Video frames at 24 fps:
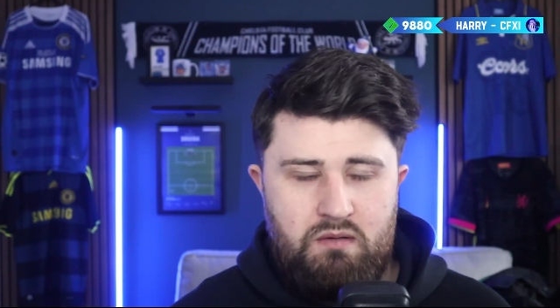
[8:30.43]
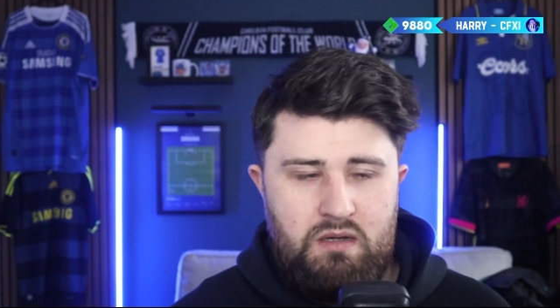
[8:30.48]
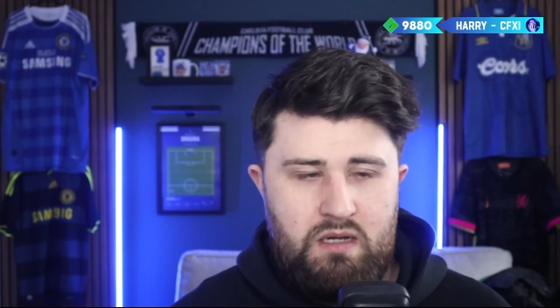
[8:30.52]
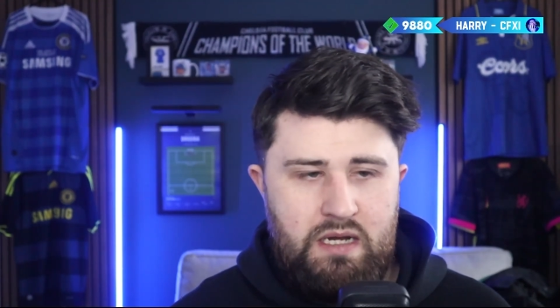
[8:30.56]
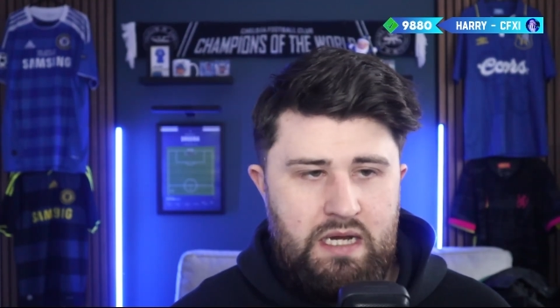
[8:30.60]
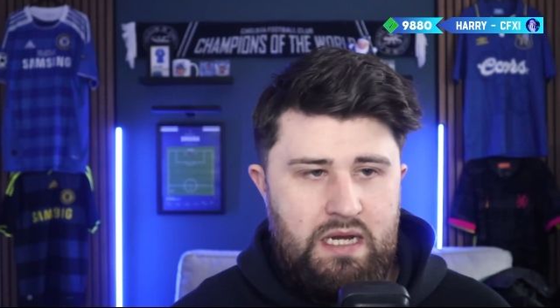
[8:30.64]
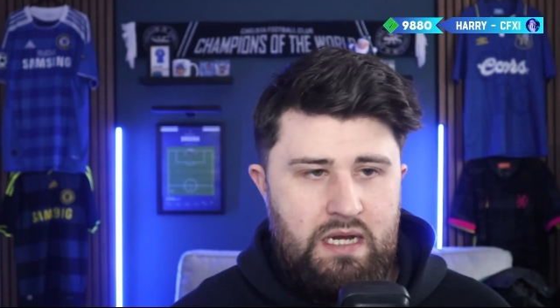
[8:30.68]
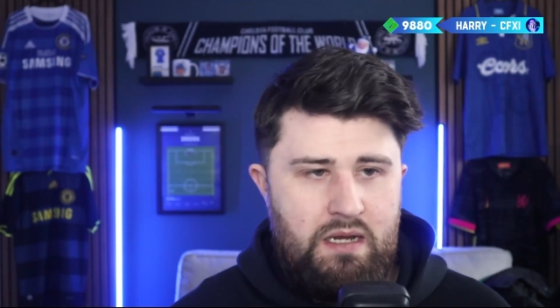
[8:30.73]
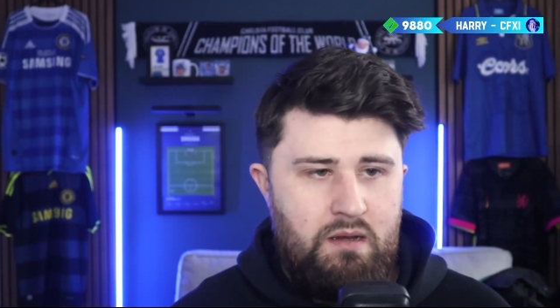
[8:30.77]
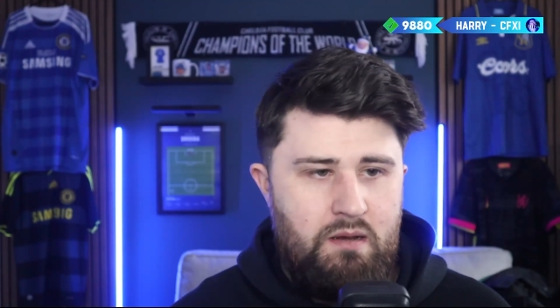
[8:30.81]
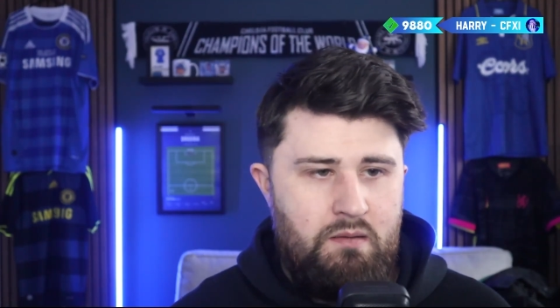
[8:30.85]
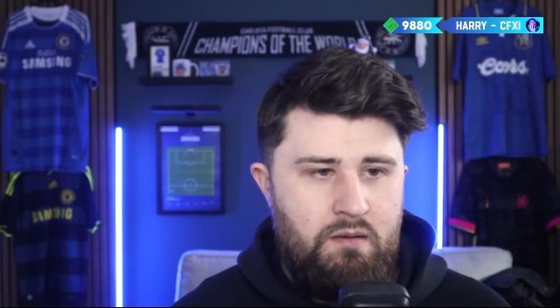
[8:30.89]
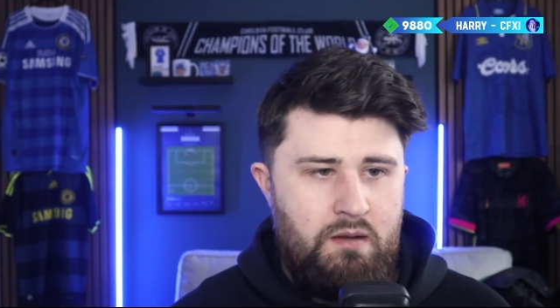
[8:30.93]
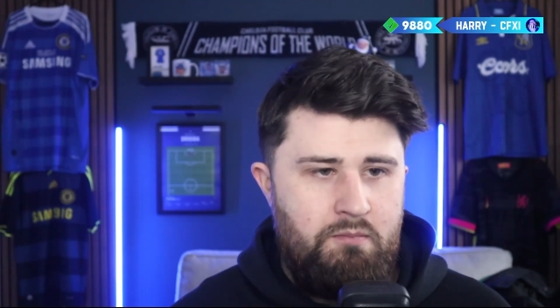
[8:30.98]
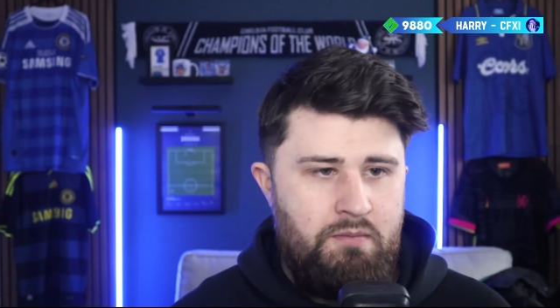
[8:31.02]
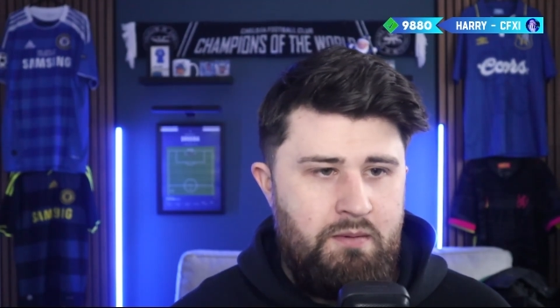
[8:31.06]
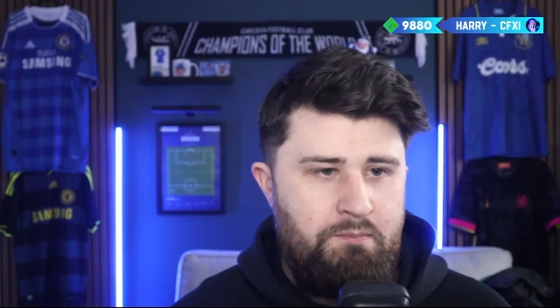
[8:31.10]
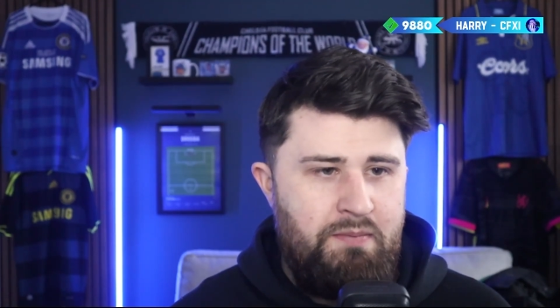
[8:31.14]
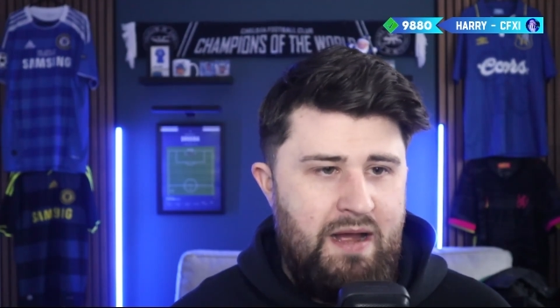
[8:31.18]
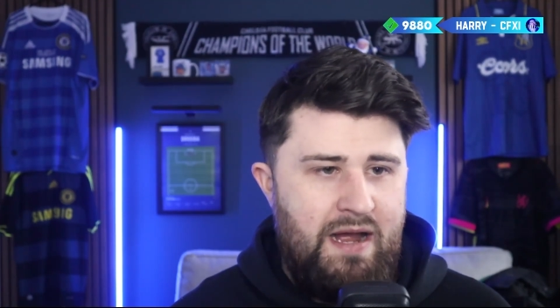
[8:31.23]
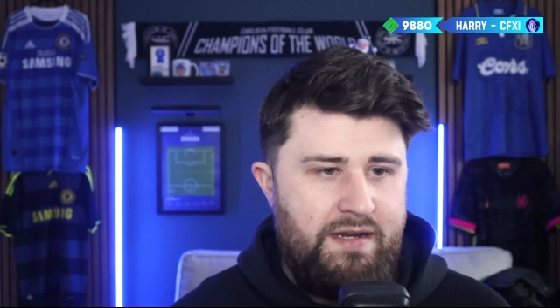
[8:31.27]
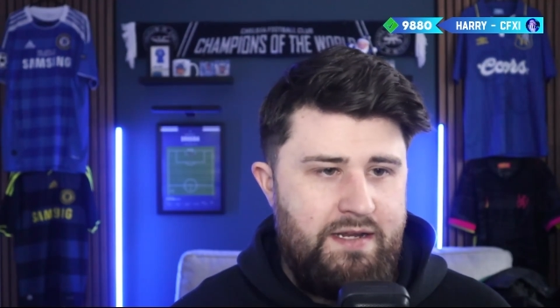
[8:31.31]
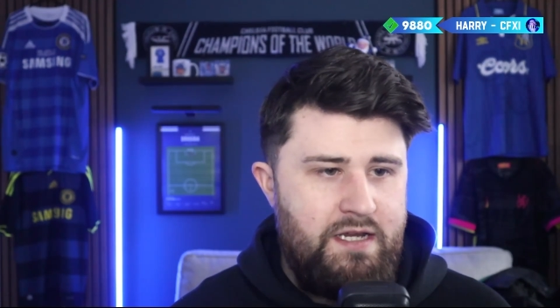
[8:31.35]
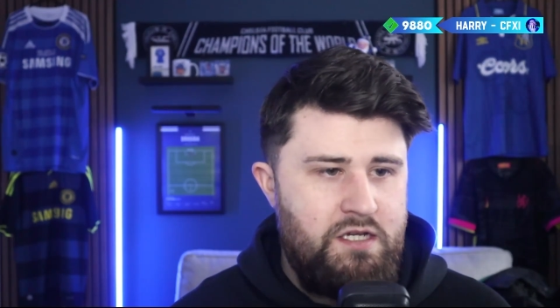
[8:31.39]

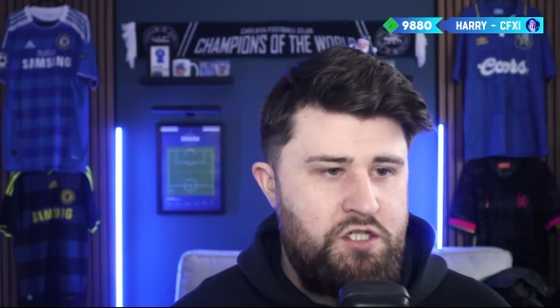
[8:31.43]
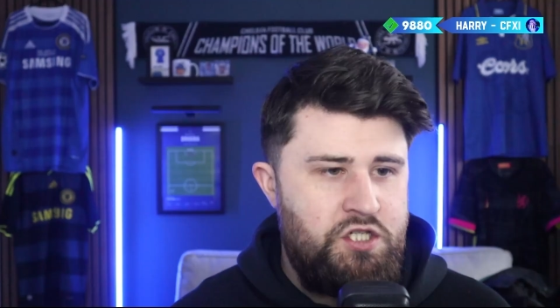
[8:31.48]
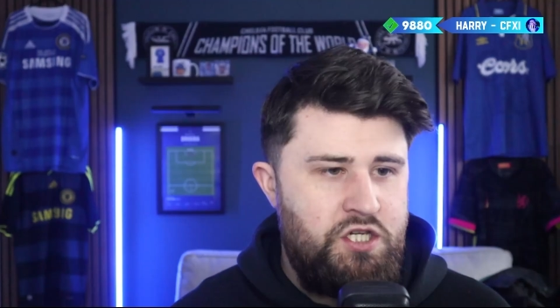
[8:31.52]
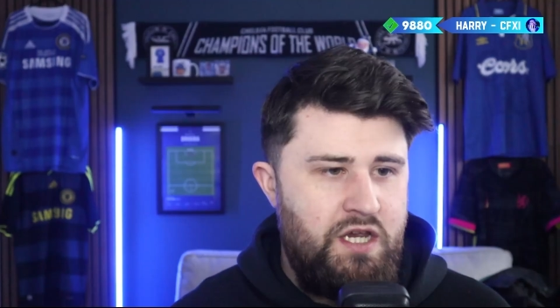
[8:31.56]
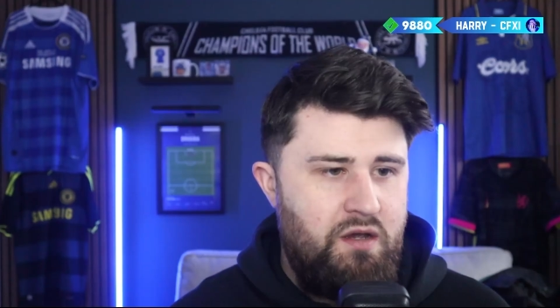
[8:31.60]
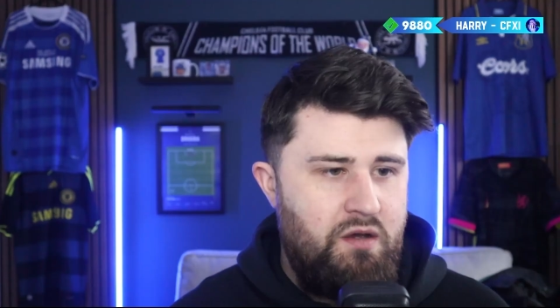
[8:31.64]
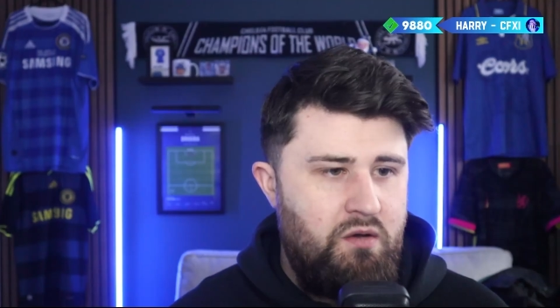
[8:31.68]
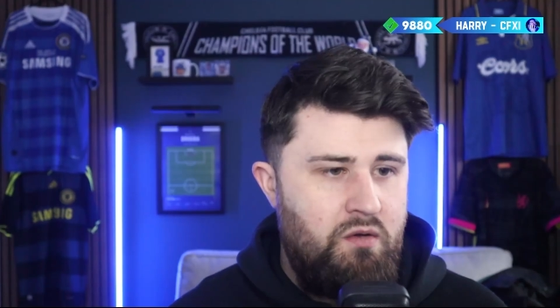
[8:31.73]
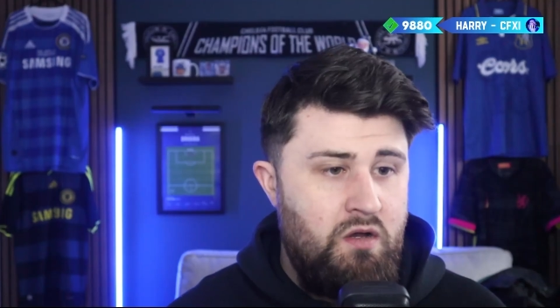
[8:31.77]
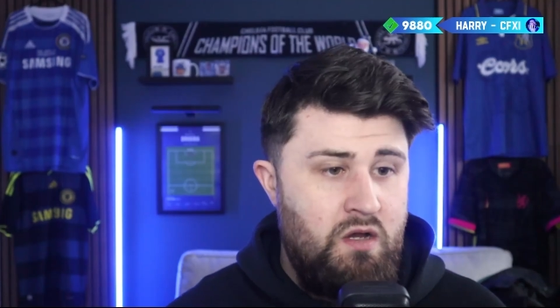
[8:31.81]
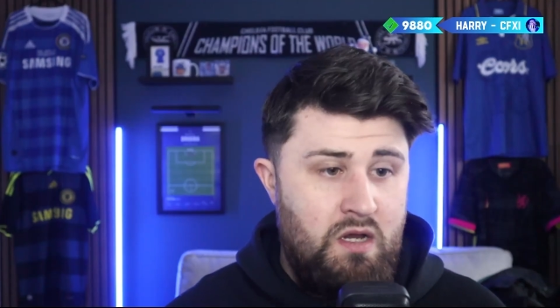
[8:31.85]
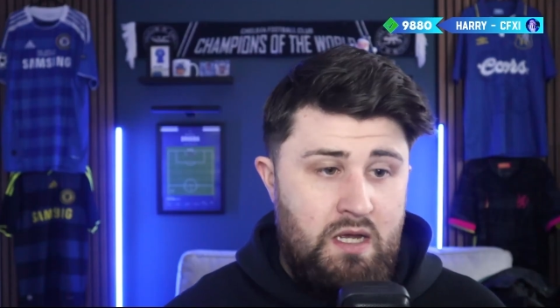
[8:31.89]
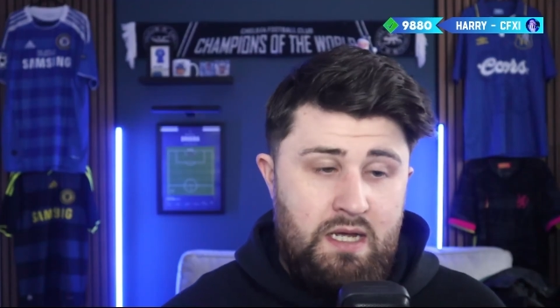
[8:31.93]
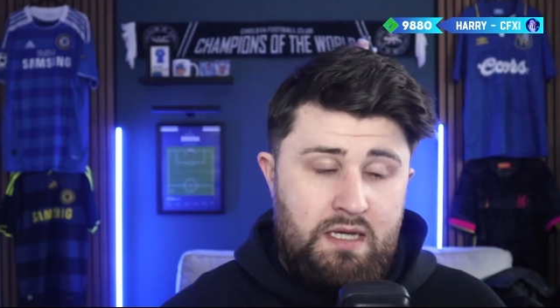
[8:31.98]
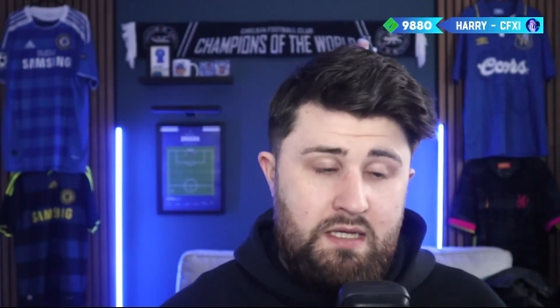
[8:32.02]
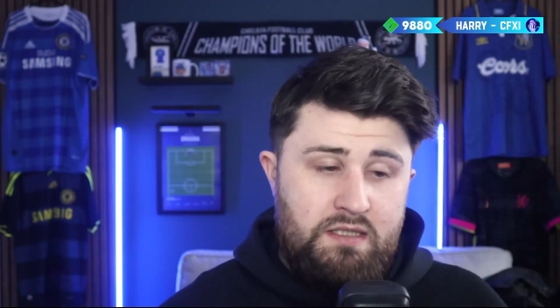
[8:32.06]
Badiashile.